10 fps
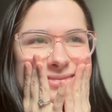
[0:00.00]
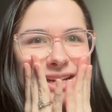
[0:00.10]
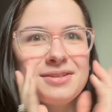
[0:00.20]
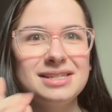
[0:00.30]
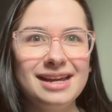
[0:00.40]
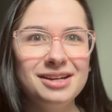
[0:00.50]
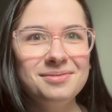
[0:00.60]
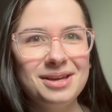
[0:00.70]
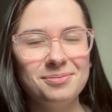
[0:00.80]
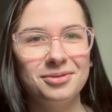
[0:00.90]
say
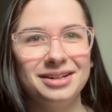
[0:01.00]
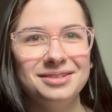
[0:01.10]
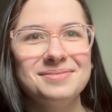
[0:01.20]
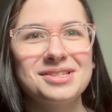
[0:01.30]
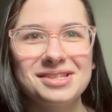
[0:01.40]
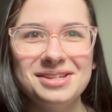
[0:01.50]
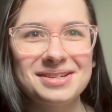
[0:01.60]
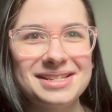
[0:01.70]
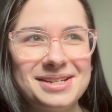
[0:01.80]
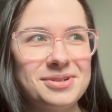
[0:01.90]
them and point them so that you
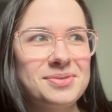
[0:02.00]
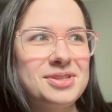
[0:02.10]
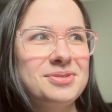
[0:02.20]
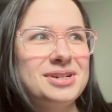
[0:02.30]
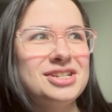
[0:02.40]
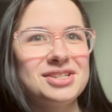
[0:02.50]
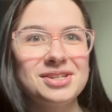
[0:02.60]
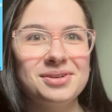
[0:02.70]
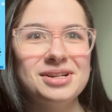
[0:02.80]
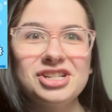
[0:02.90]
can see which ones are which.
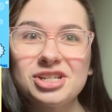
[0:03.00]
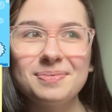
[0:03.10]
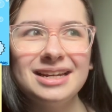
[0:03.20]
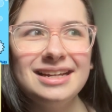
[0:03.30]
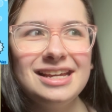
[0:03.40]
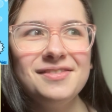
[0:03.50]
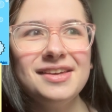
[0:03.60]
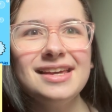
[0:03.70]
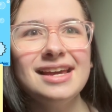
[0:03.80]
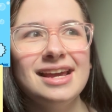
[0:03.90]
So it's just plain
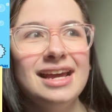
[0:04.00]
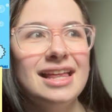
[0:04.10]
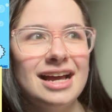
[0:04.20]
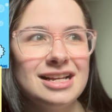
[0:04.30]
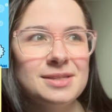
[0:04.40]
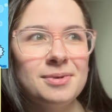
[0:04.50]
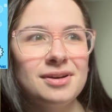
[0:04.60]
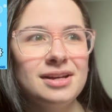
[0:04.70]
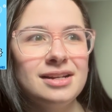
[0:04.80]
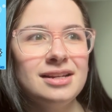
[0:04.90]
Eevee,
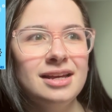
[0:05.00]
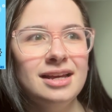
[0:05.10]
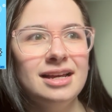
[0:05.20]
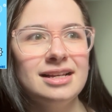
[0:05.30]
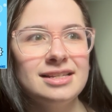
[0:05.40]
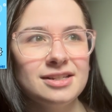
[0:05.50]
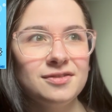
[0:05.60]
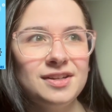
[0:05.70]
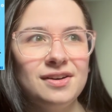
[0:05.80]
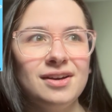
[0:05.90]
Espeon,
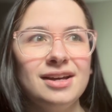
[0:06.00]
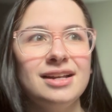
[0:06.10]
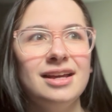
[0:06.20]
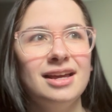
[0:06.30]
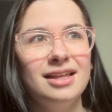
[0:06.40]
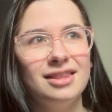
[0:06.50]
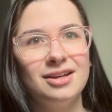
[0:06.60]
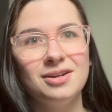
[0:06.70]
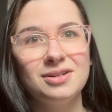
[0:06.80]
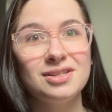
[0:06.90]
Sylveon, there's